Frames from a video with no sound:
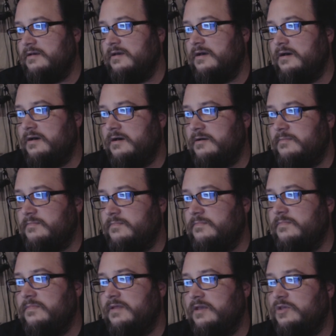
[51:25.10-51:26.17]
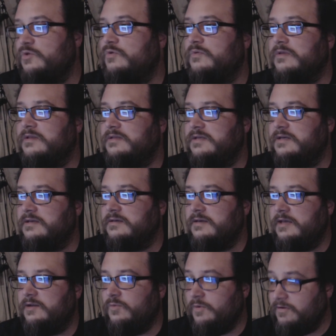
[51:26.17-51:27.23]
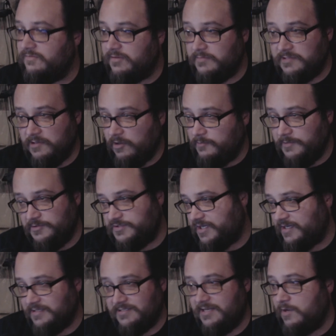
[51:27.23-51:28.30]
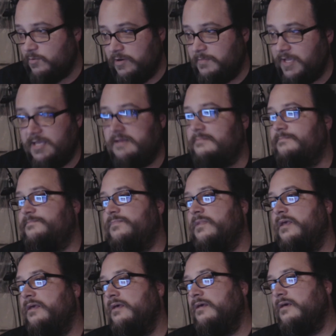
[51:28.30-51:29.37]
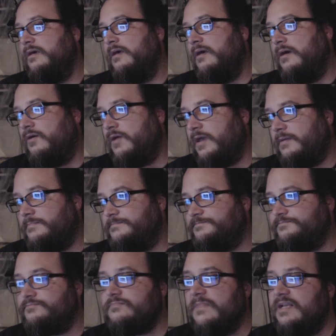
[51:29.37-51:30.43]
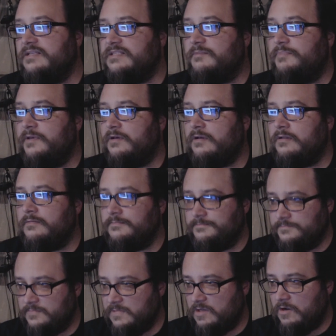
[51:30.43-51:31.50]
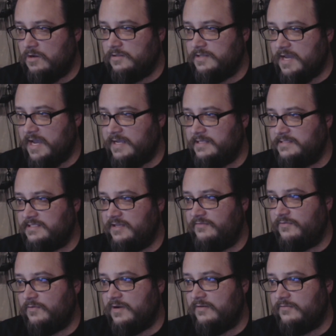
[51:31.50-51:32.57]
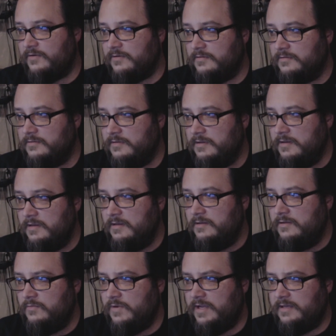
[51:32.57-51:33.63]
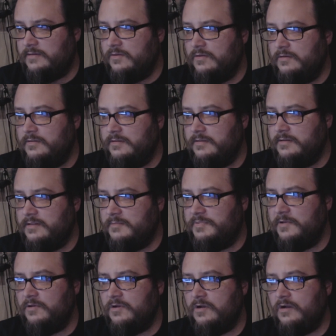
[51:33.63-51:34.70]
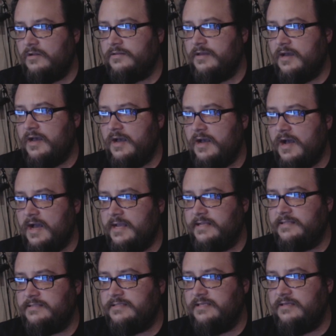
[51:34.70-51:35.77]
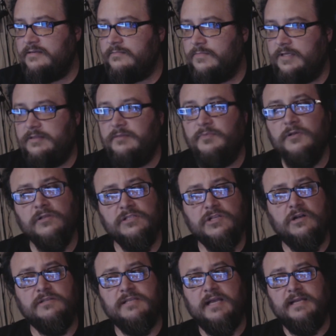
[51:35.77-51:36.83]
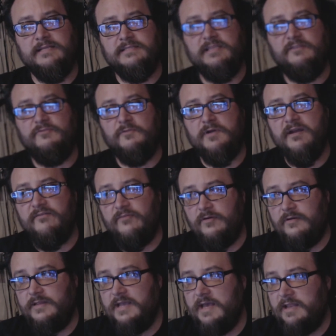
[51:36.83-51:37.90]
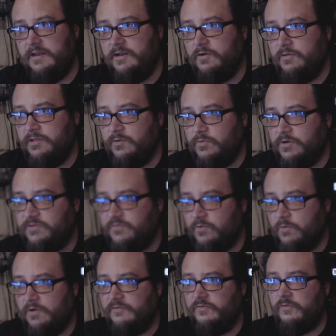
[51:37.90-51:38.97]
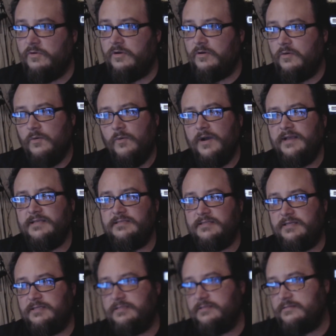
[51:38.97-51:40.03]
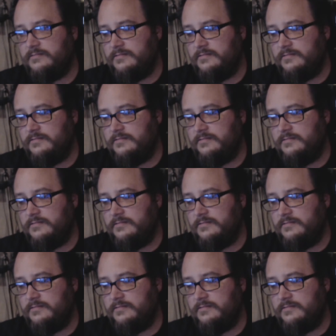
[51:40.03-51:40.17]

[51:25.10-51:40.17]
that you would really dig. And one of them is called Mugenics, and I want to make it. Okay, is the pill called I Can See Forever? Wait, the pill is called I Can See Forever, yet it only works for one floor. Why is this?